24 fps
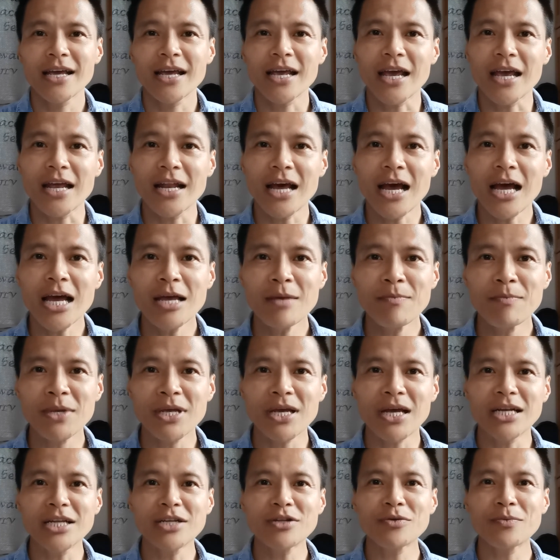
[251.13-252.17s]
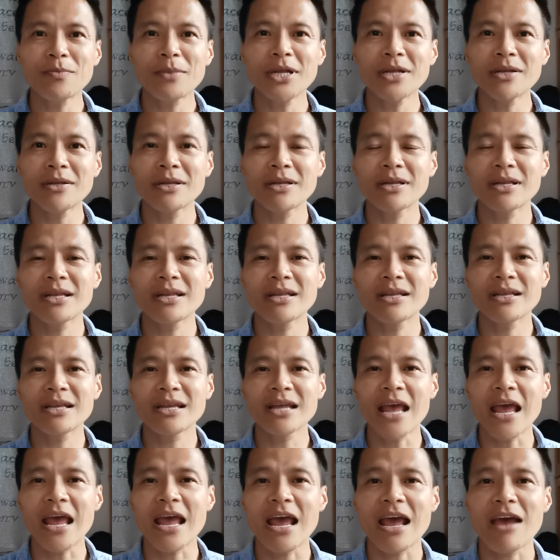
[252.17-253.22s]
can I be a little bit
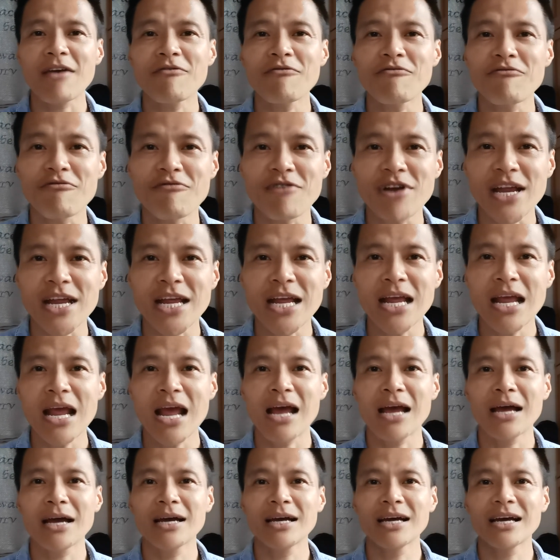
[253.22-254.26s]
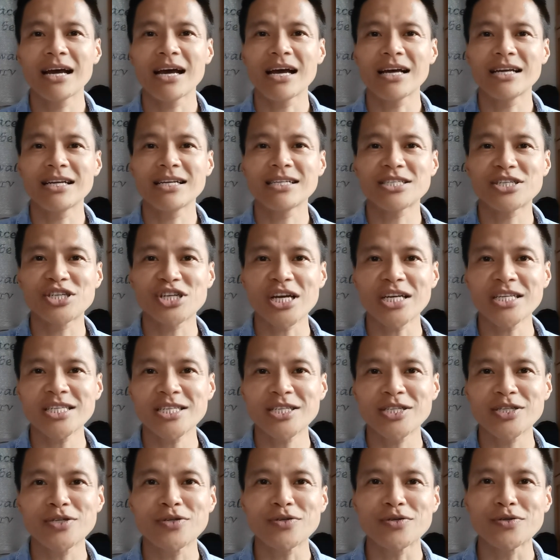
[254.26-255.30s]
carefree
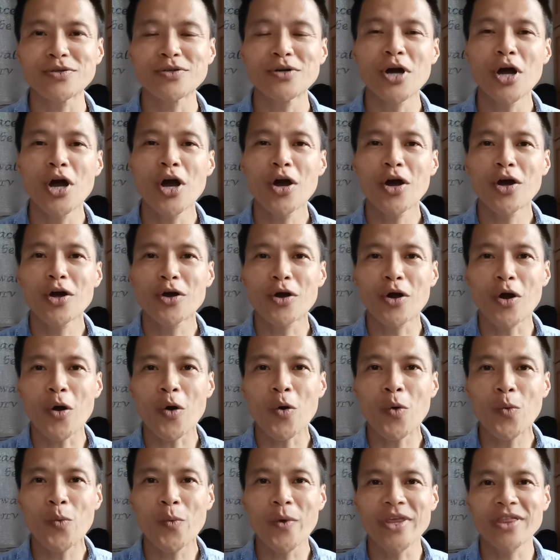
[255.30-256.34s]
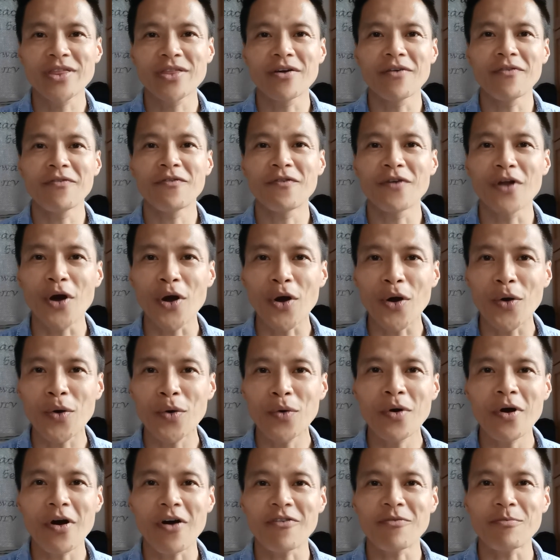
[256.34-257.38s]
just to go with the
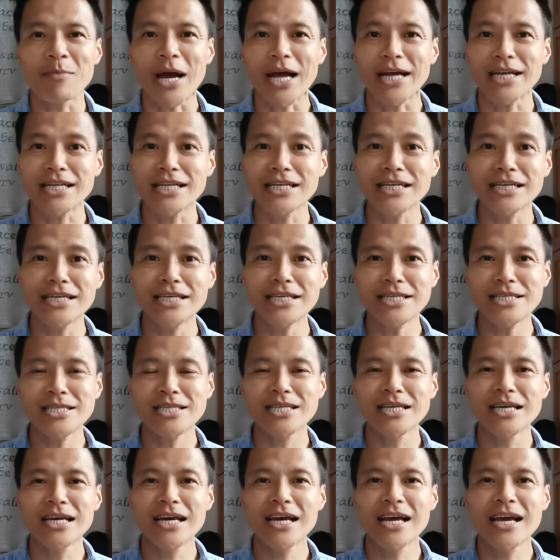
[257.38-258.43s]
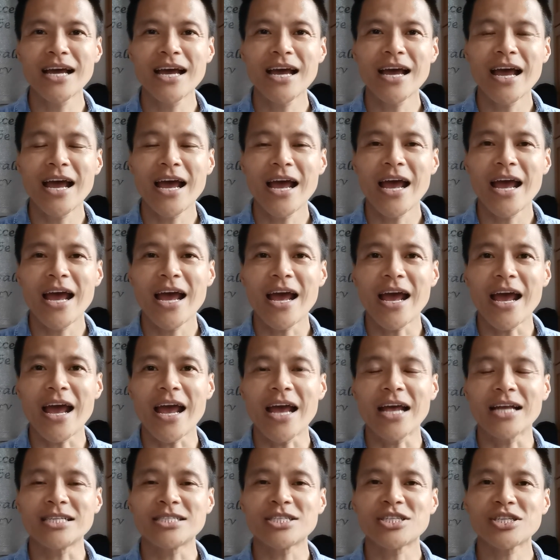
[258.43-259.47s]
flow of my niece
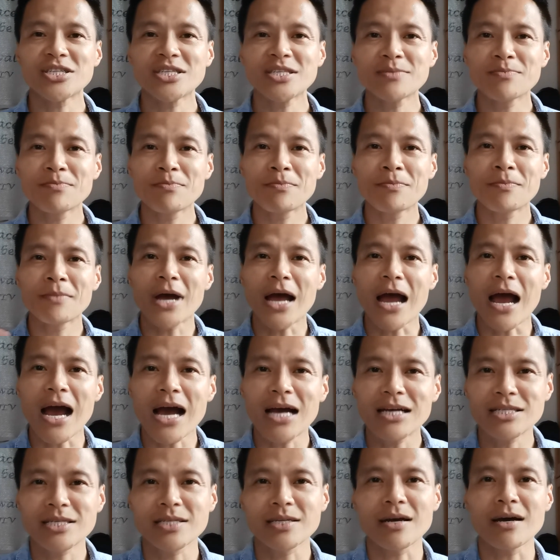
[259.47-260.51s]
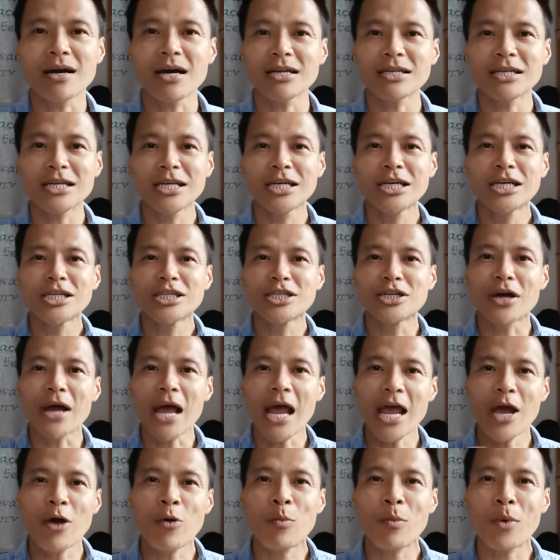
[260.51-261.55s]
and just ask God to
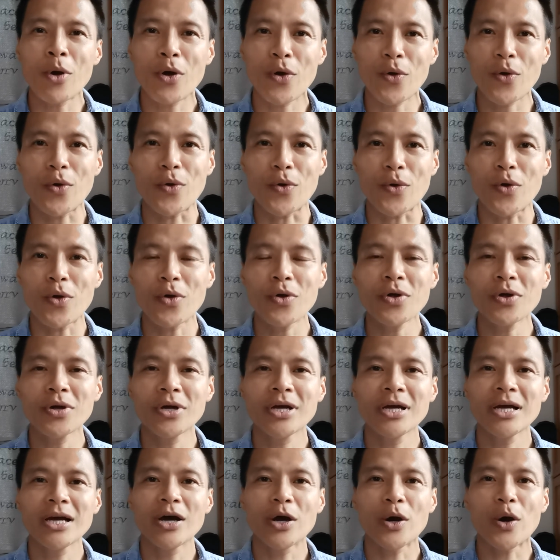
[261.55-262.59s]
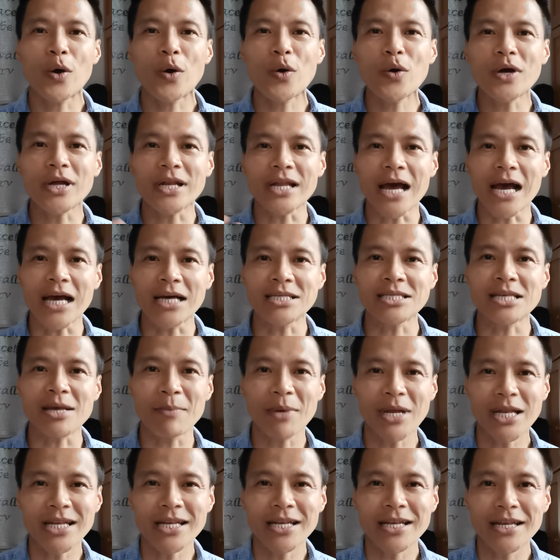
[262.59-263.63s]
help her organize a
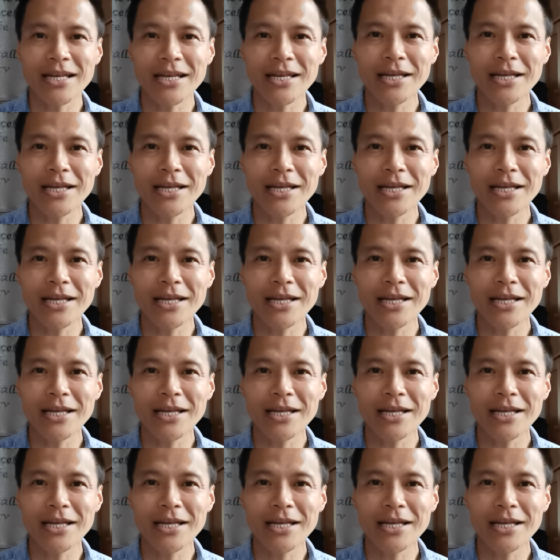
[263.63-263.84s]
bit?